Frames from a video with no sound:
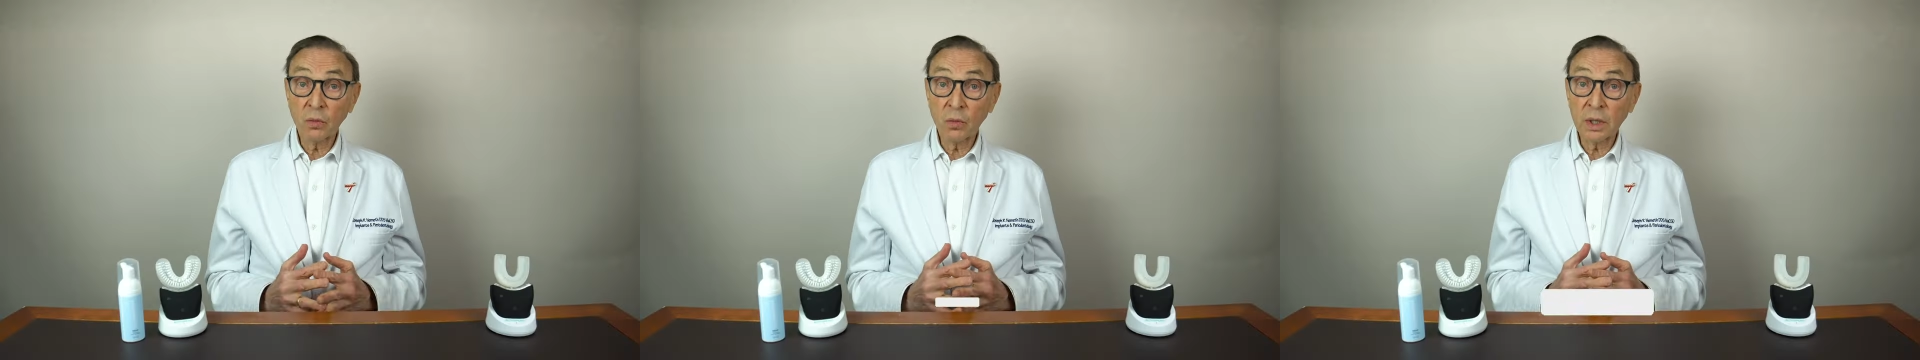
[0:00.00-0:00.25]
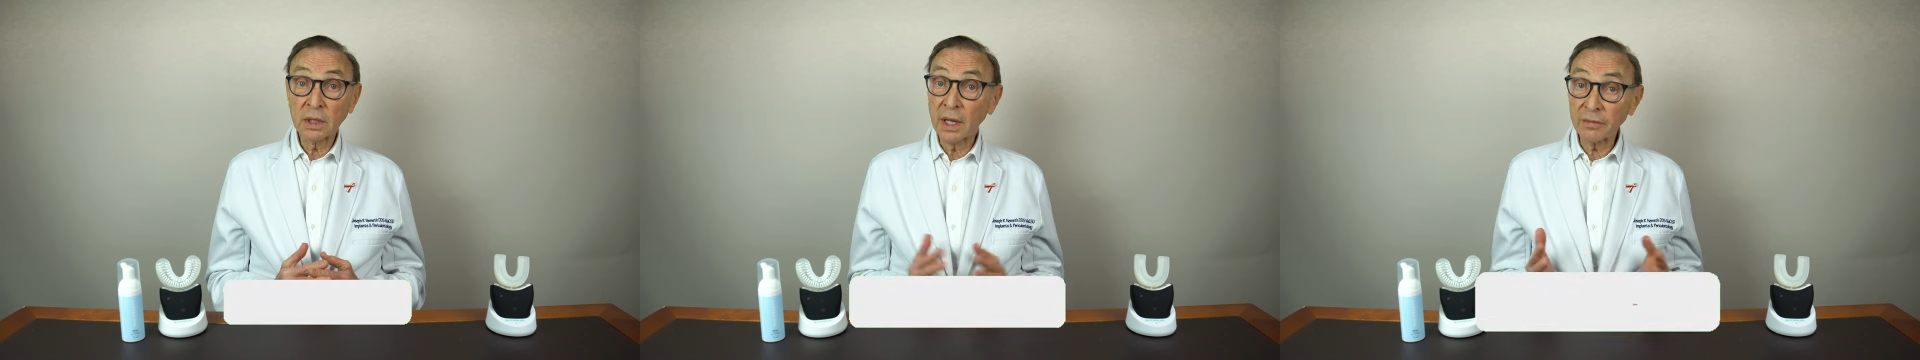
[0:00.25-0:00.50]

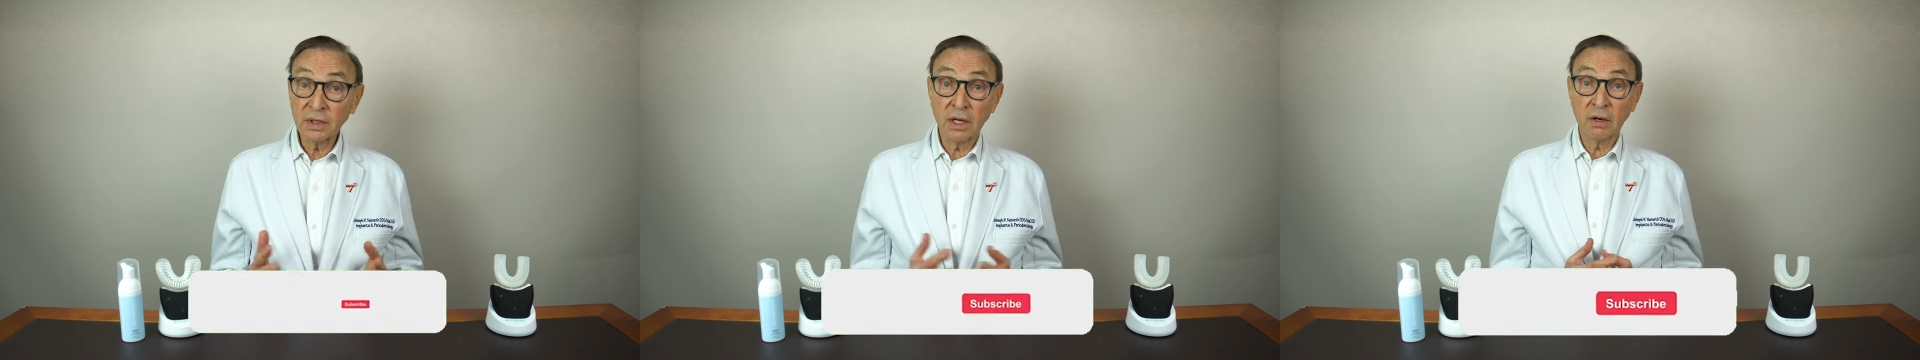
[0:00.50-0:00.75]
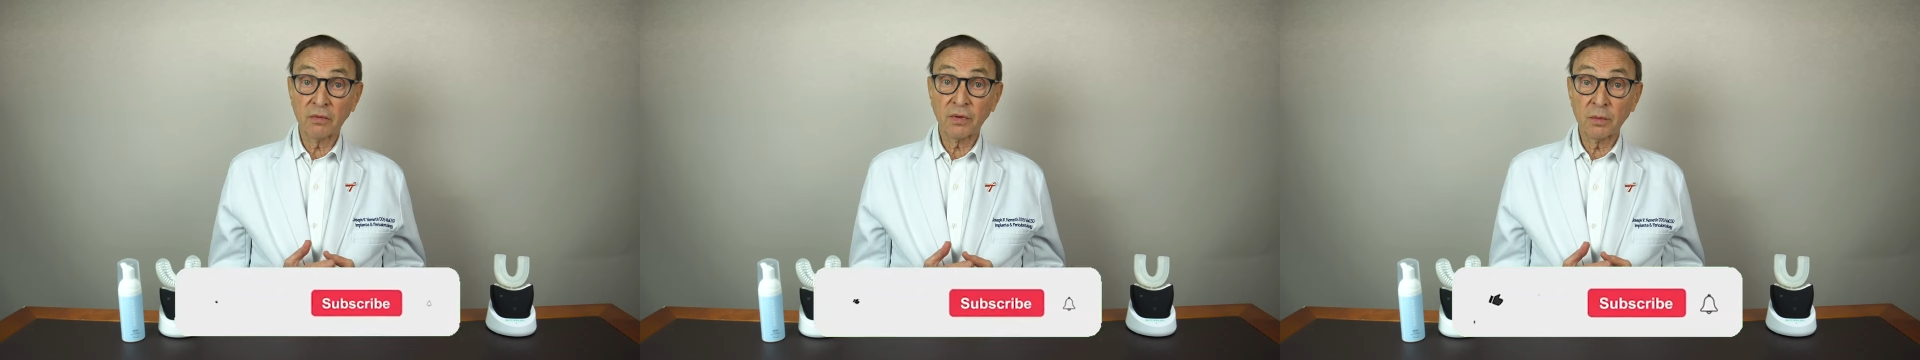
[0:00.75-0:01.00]
We'd love to
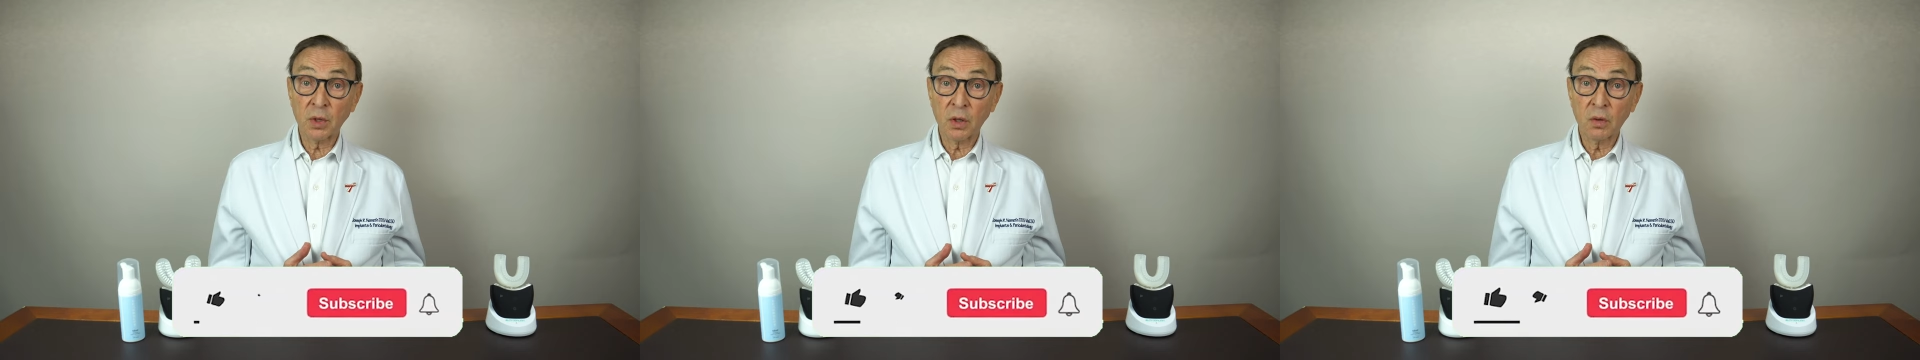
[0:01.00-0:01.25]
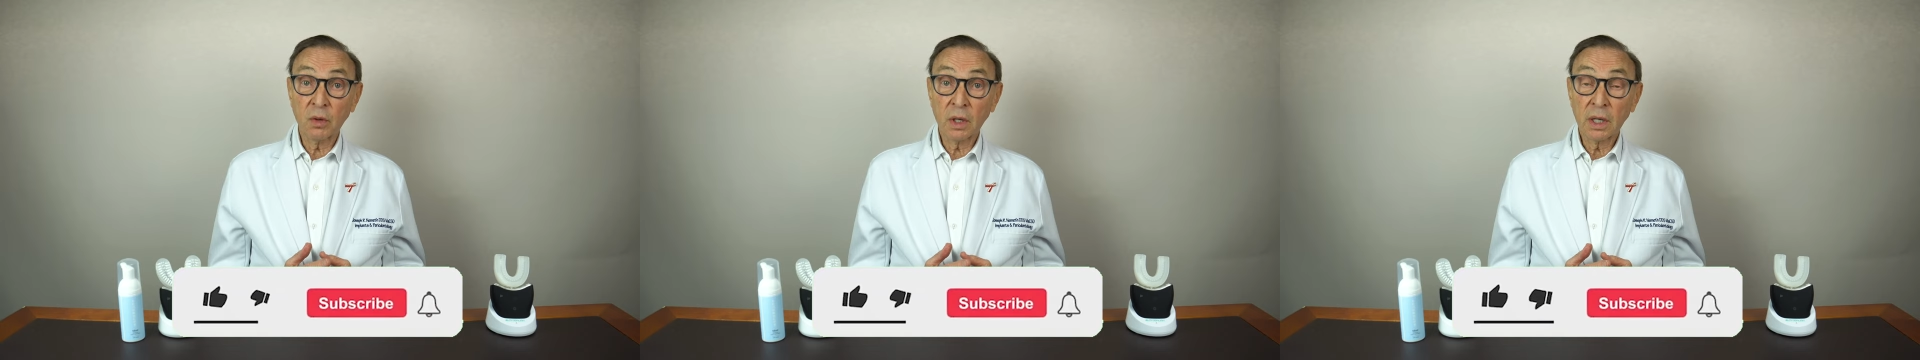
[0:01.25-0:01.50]
hear from
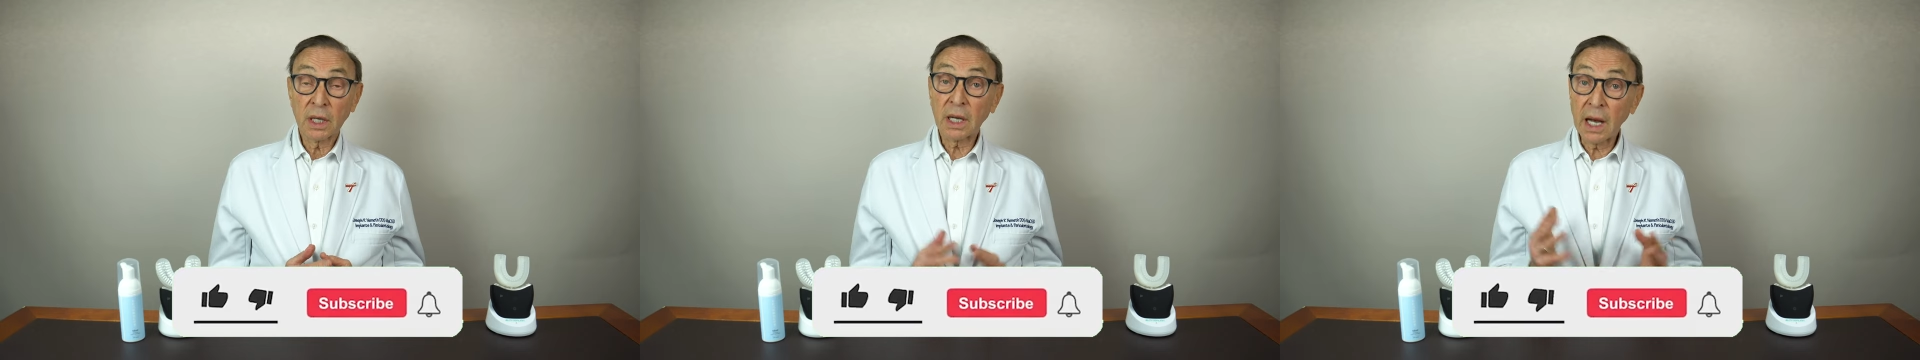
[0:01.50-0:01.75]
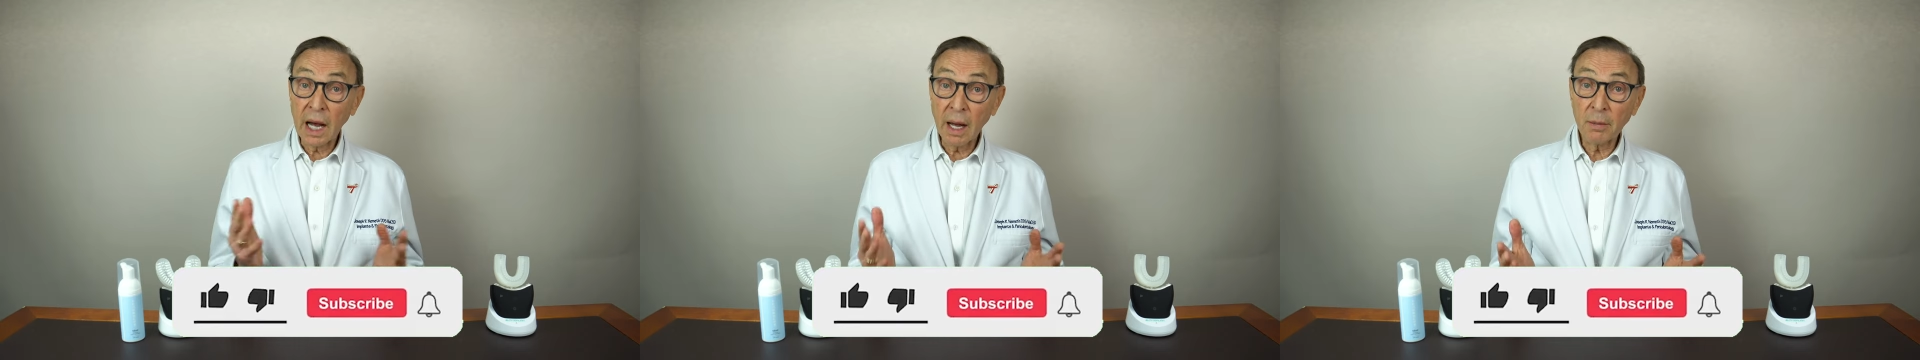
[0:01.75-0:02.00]
you.
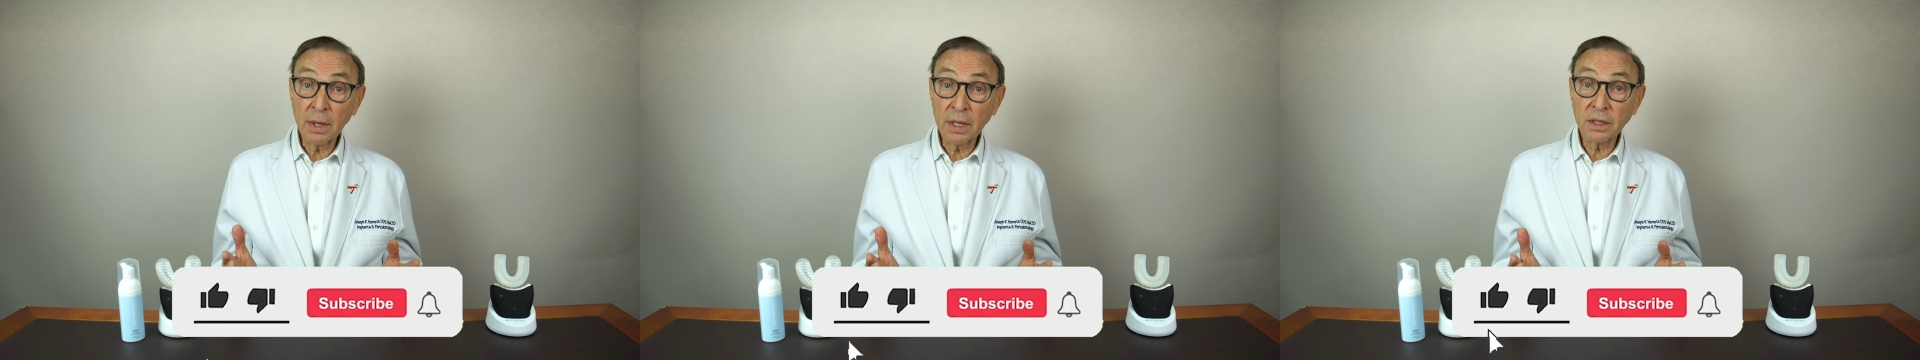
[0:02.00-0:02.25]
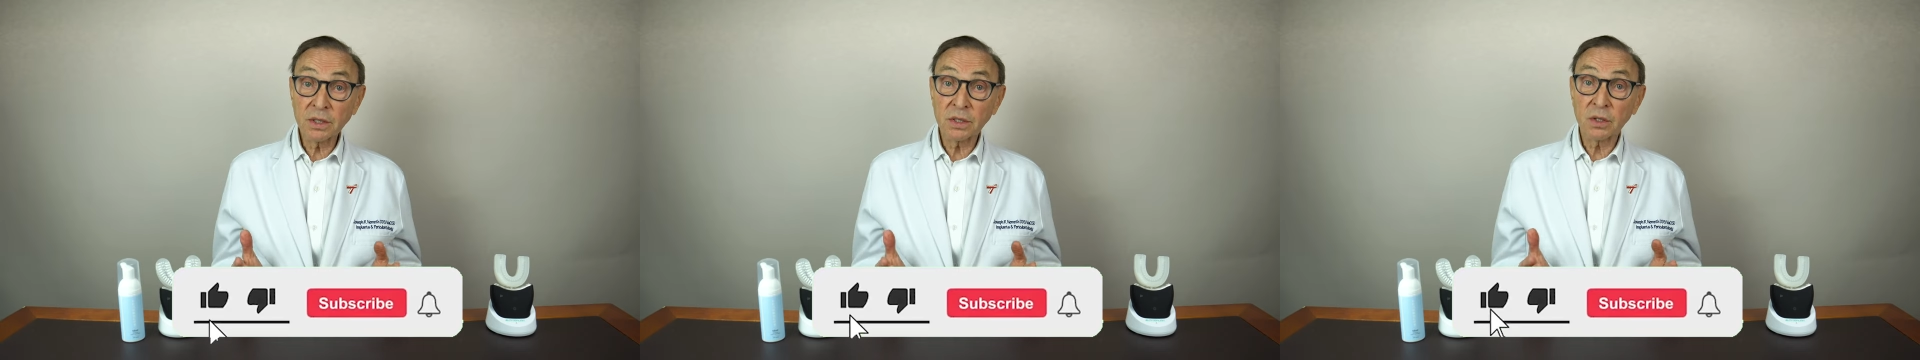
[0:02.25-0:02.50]

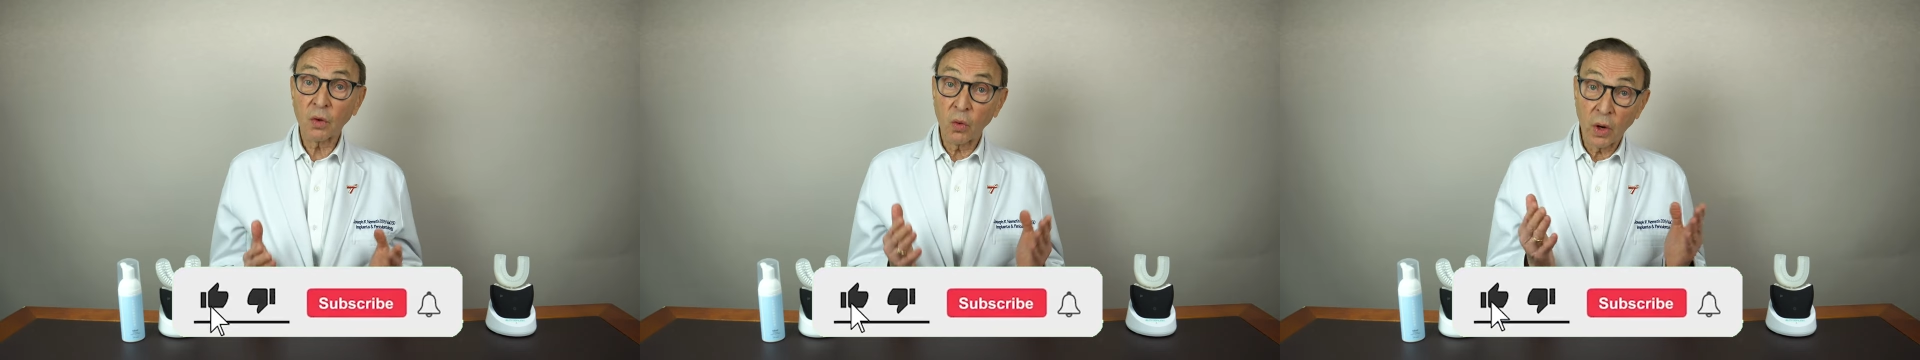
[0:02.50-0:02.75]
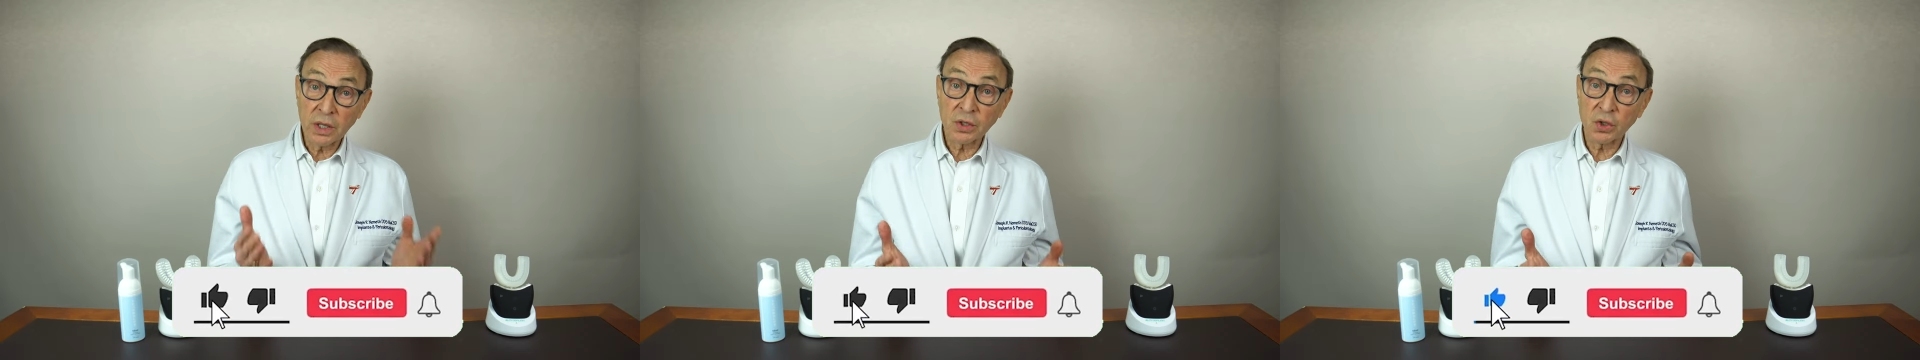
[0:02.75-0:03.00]
Comments,
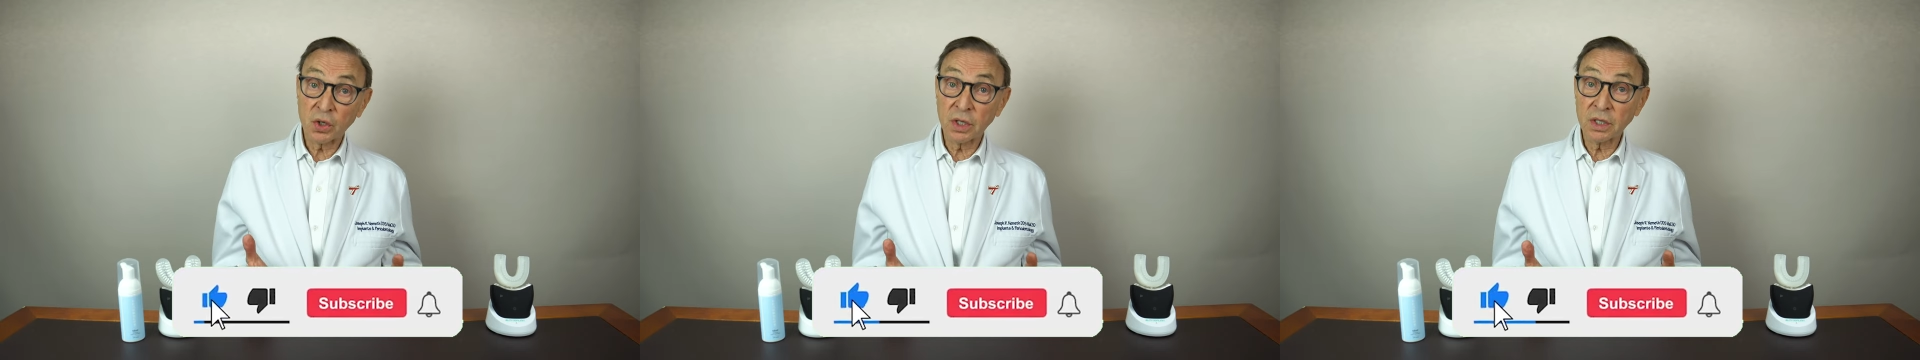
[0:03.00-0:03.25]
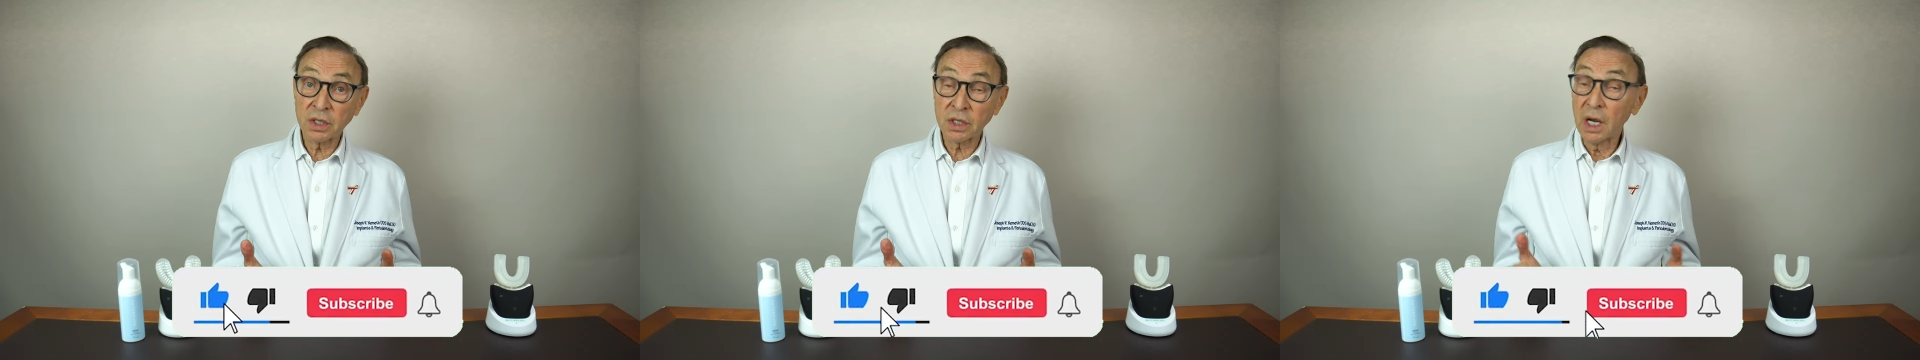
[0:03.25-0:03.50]

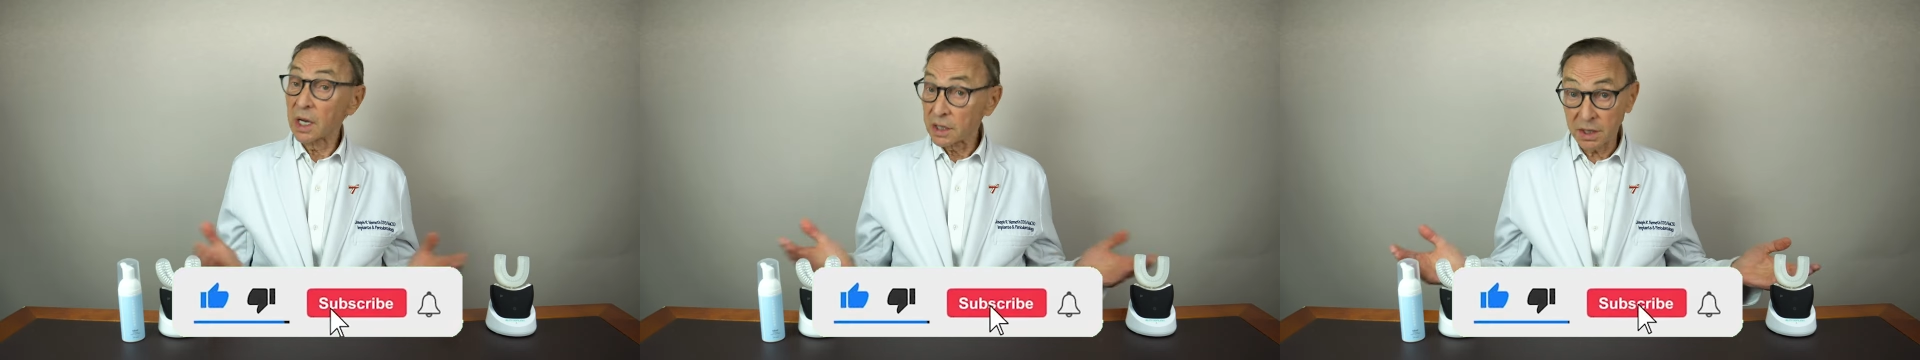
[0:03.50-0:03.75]
questions,